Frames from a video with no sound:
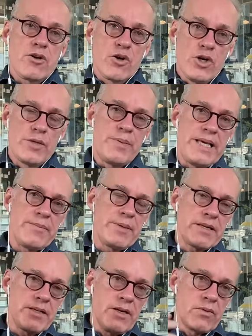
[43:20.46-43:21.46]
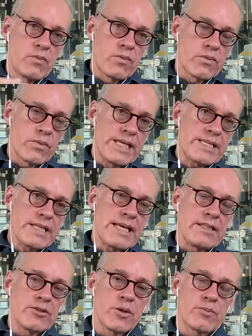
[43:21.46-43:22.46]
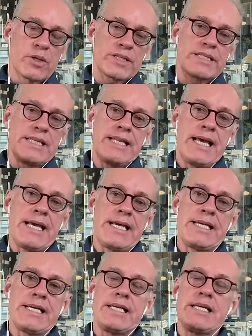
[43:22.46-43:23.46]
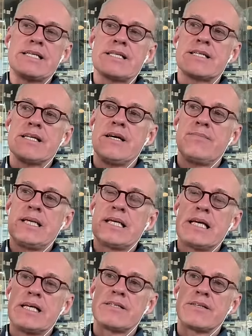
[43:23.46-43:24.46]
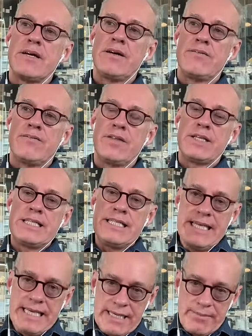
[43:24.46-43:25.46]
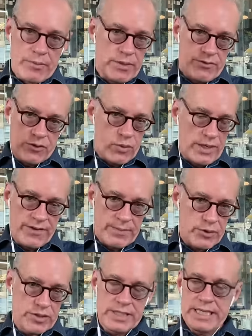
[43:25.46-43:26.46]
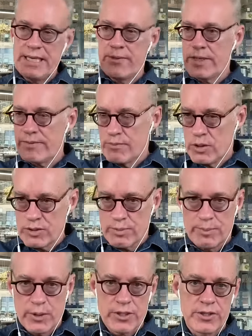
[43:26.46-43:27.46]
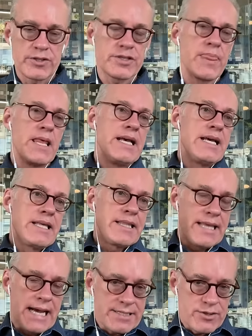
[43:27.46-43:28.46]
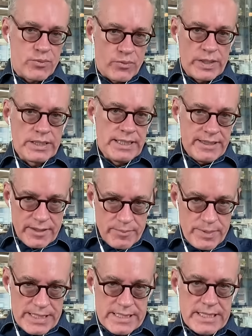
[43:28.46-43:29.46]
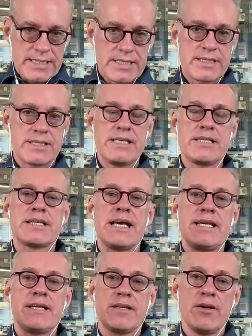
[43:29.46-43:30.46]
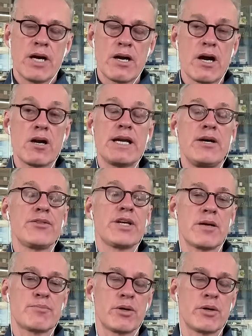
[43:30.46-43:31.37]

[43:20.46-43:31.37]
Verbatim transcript: Could be, but you know, the reason Corp works today is uh, because of the team. And we have a 25 person team. We have multiple partners. That's really the business is getting, you know, our, our healthcare